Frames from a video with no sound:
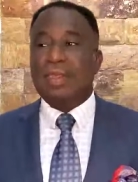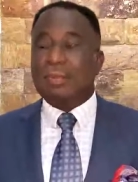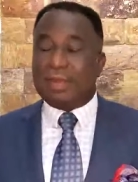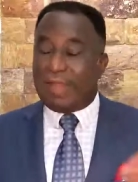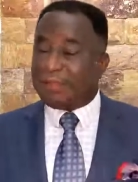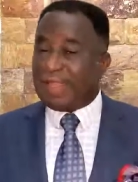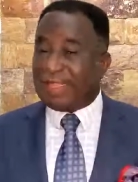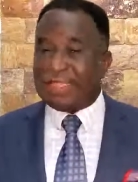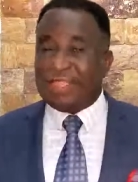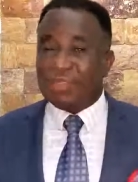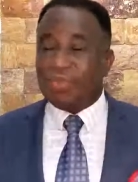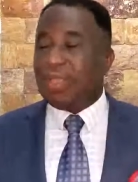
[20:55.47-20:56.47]
but after
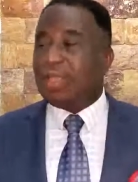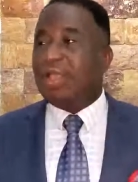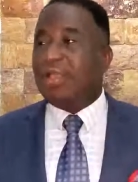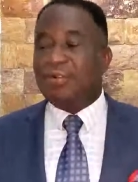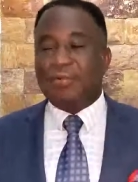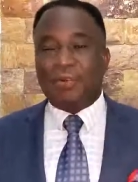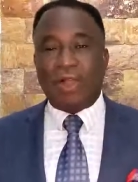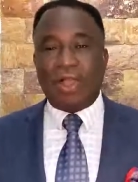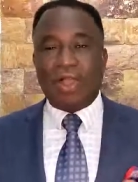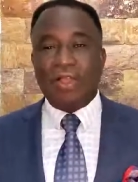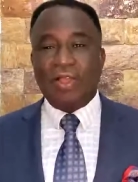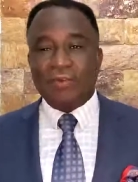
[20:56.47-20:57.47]
six weeks
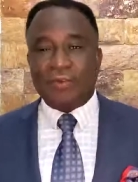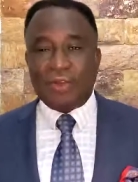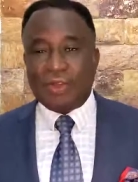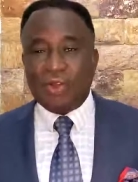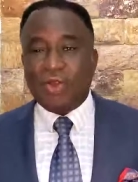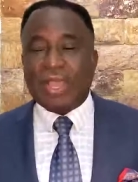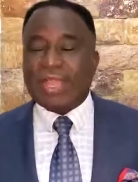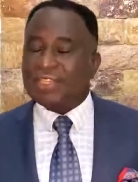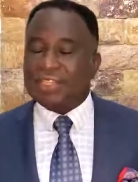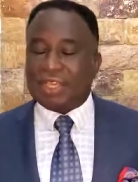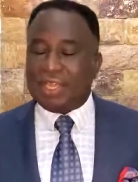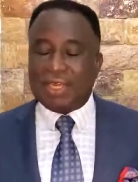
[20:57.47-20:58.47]
for for the local
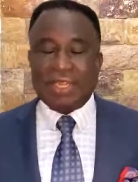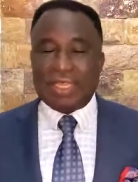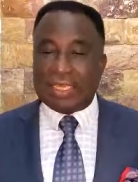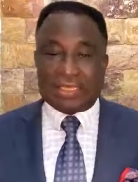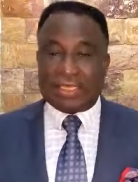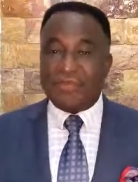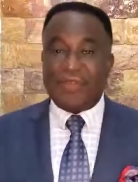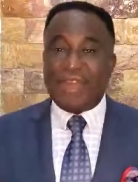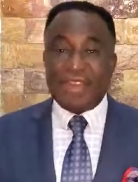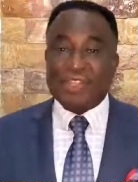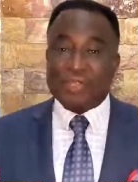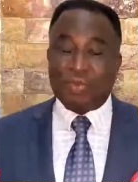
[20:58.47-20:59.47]
chicken is still
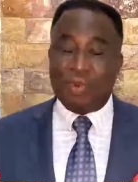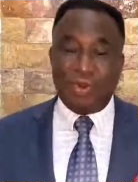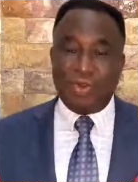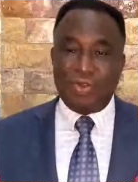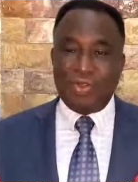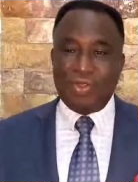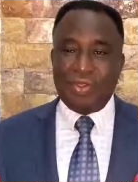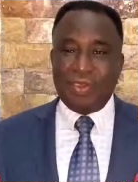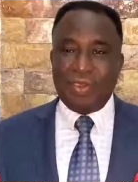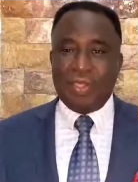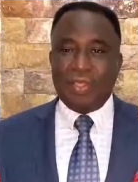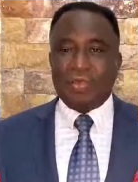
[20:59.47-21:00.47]
very small.
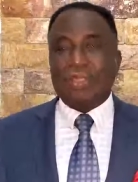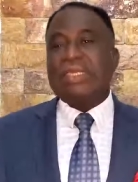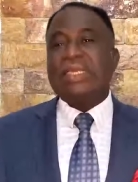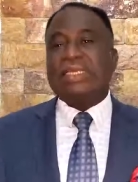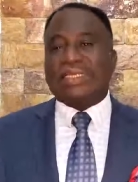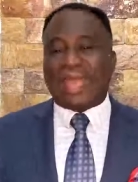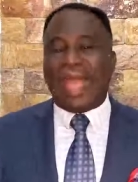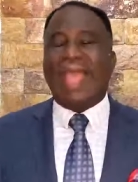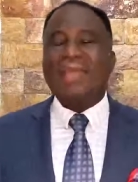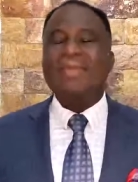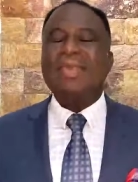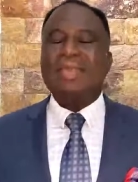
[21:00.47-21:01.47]
You see,
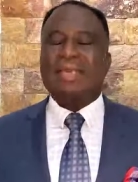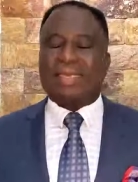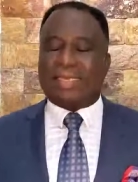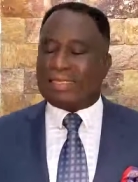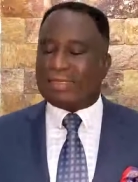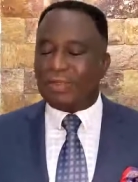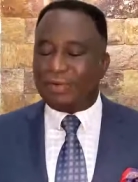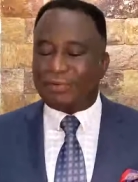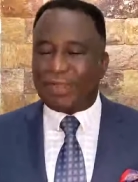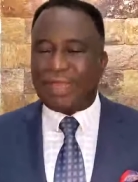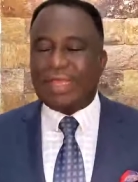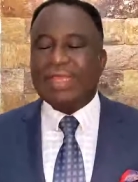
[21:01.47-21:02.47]
timing is of
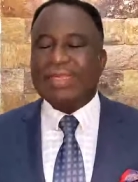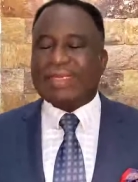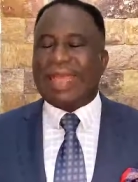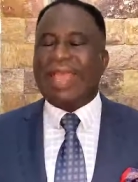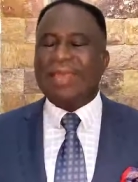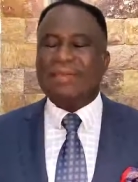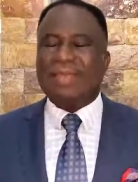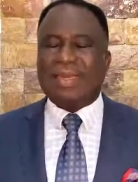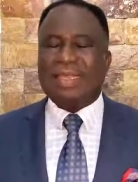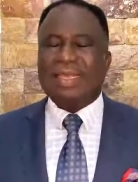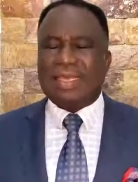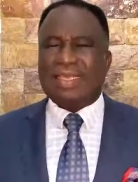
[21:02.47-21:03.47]
timing
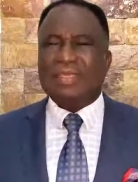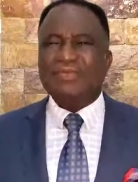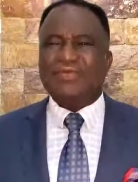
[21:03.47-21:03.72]
is